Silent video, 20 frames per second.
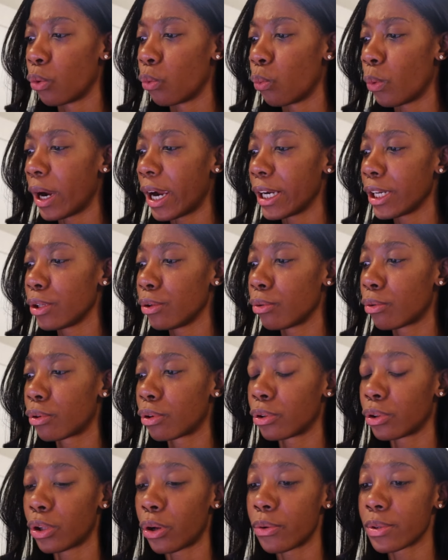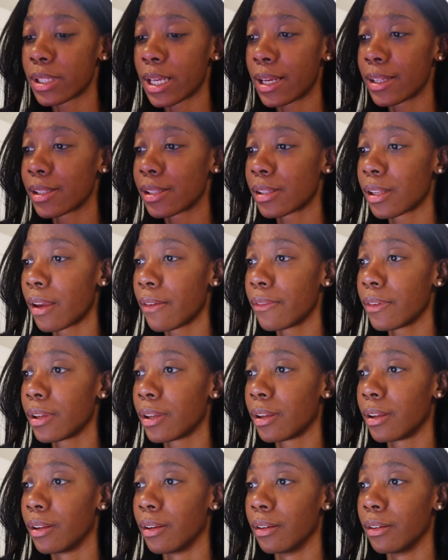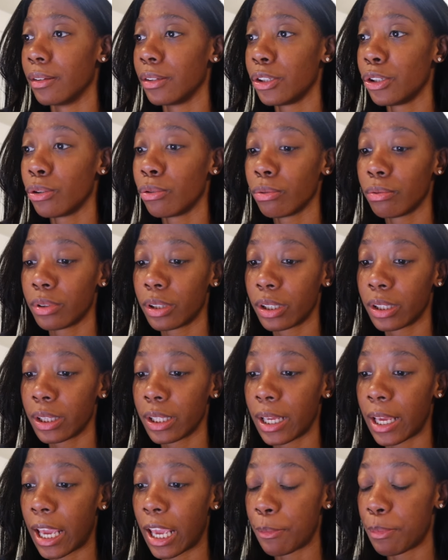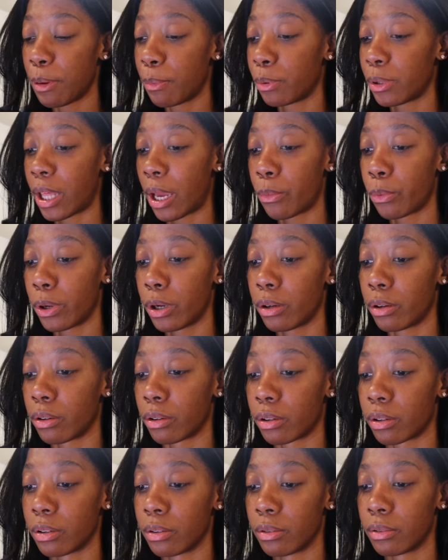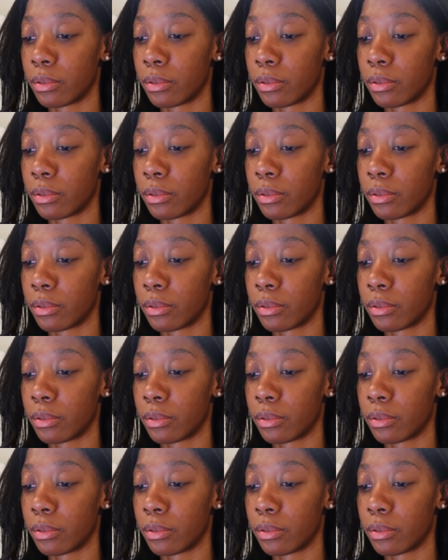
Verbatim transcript: Why do you close at 7? You literally hate people that work.